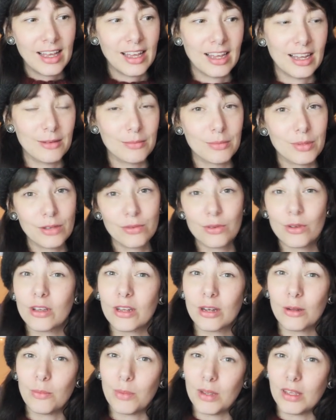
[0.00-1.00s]
But if you're
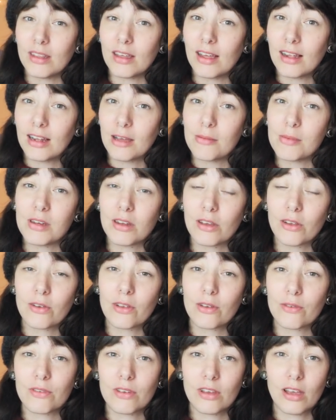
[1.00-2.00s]
going to be there, let me know.
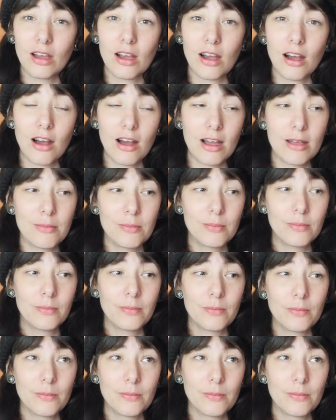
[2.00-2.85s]
If I'm,